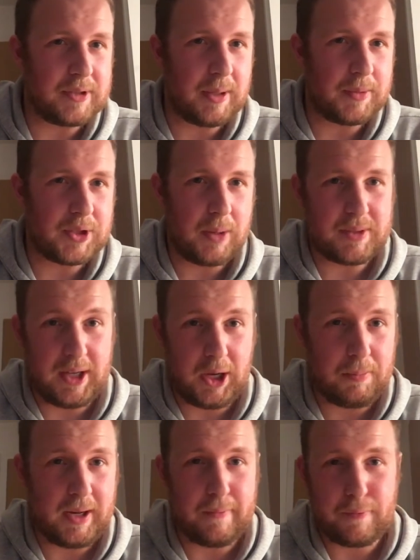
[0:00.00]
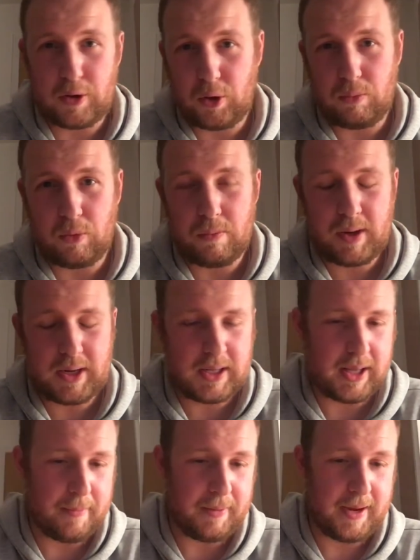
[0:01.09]
Sometimes they are playing for a lot more money.
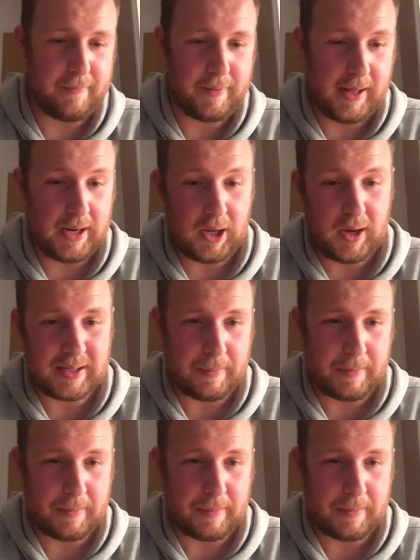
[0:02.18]
They're paying for their lives.